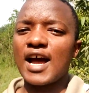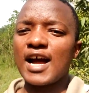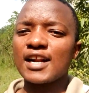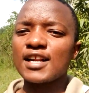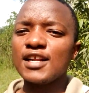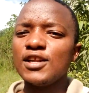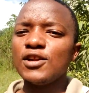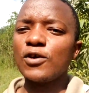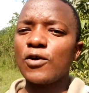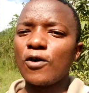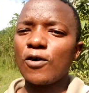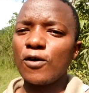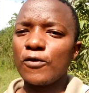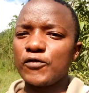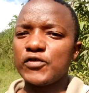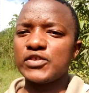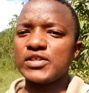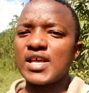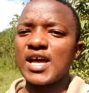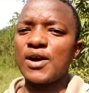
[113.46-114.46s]
clinical
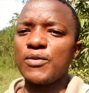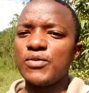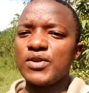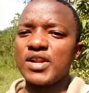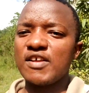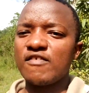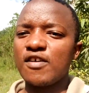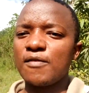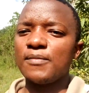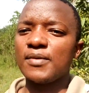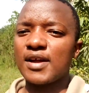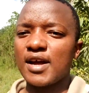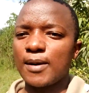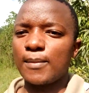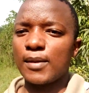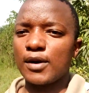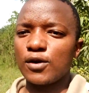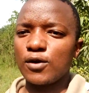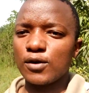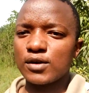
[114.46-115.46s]
officer will never
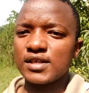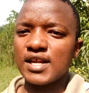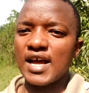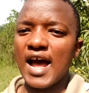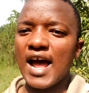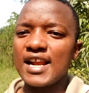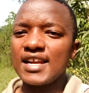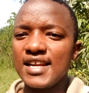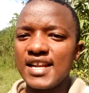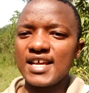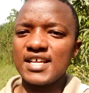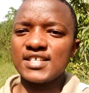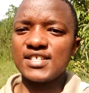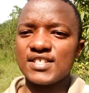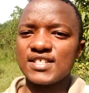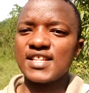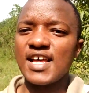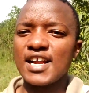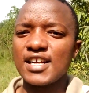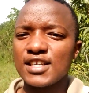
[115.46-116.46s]
become a doctor
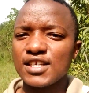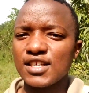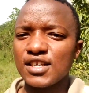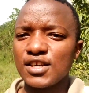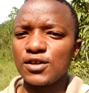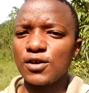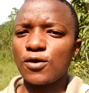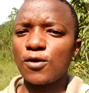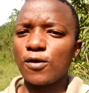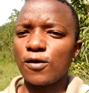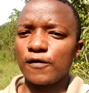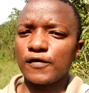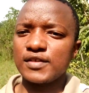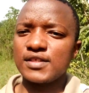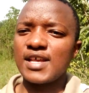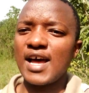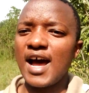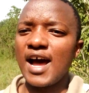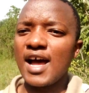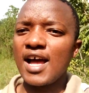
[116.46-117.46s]
unless that clinical
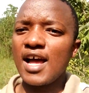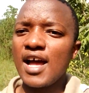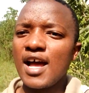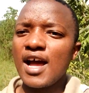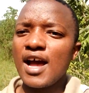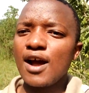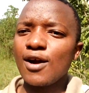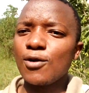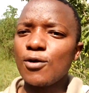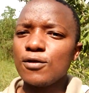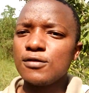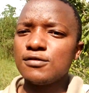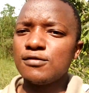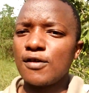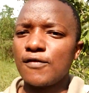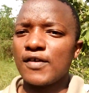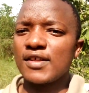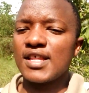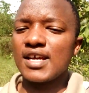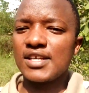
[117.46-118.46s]
officer goes
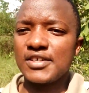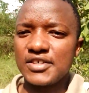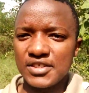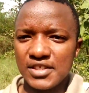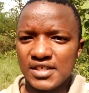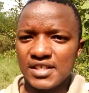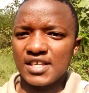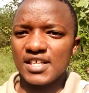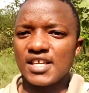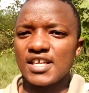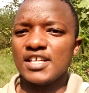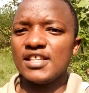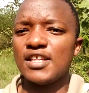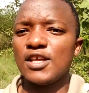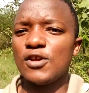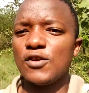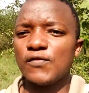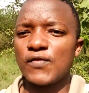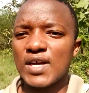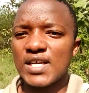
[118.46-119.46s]
for further training in the
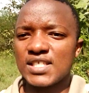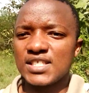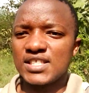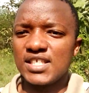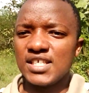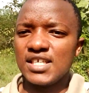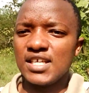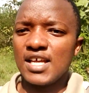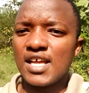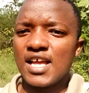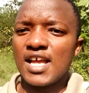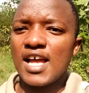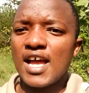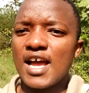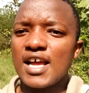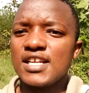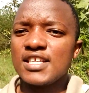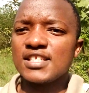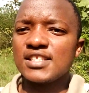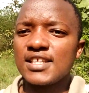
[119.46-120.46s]
university
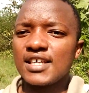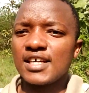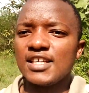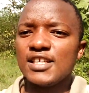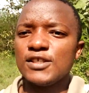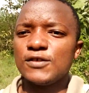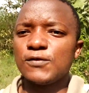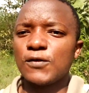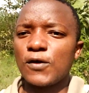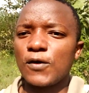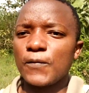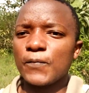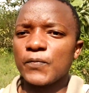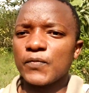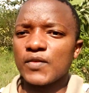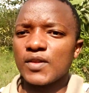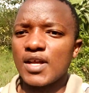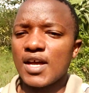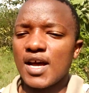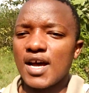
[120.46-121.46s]
and studies for
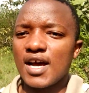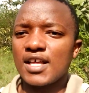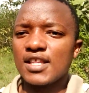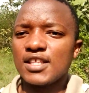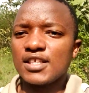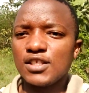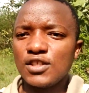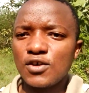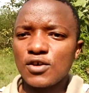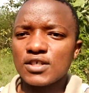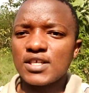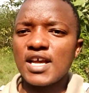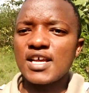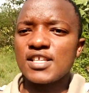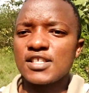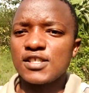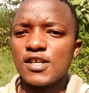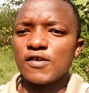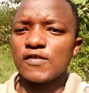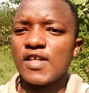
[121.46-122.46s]
the doctor
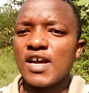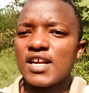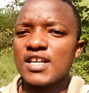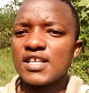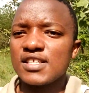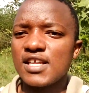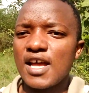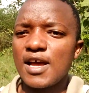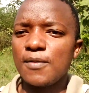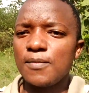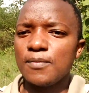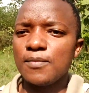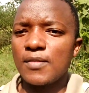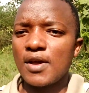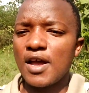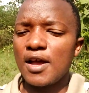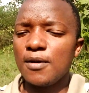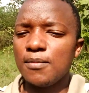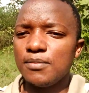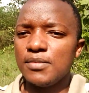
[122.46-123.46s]
itself, that is
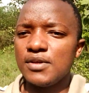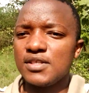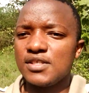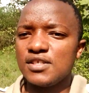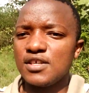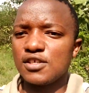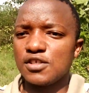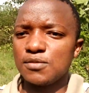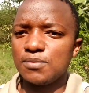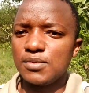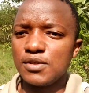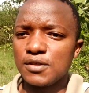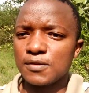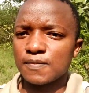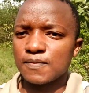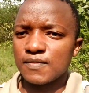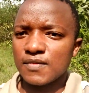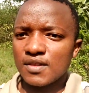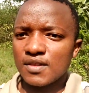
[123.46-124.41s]
MBCHB.